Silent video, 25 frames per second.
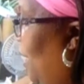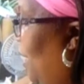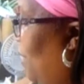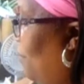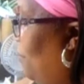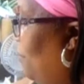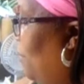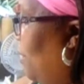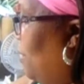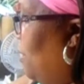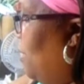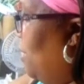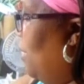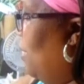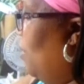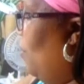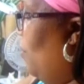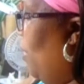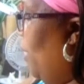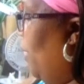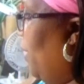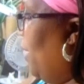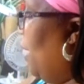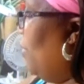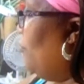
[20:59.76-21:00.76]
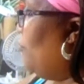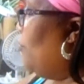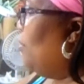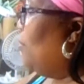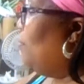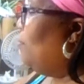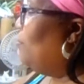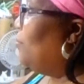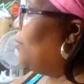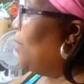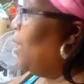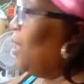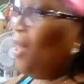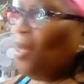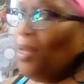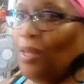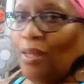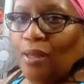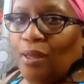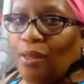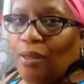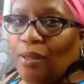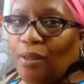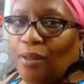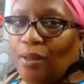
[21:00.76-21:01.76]
And I'm going to tell you where I got it from.
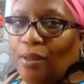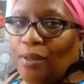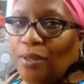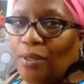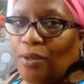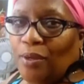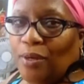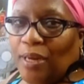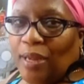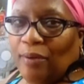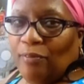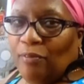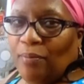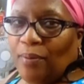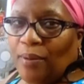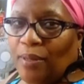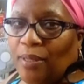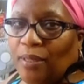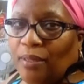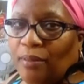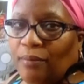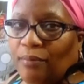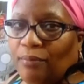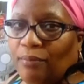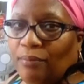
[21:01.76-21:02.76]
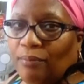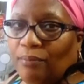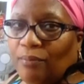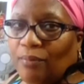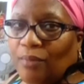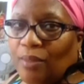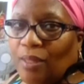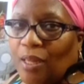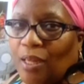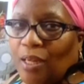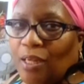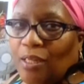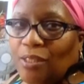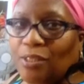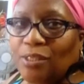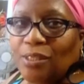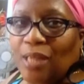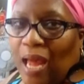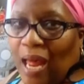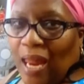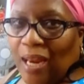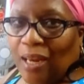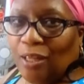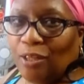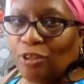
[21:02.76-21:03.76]
You'll never believe.
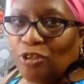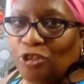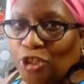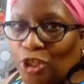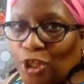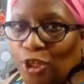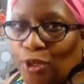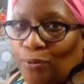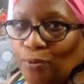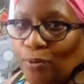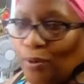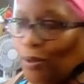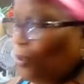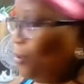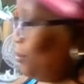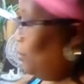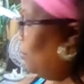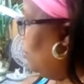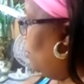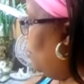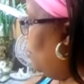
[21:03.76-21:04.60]
Dollar General.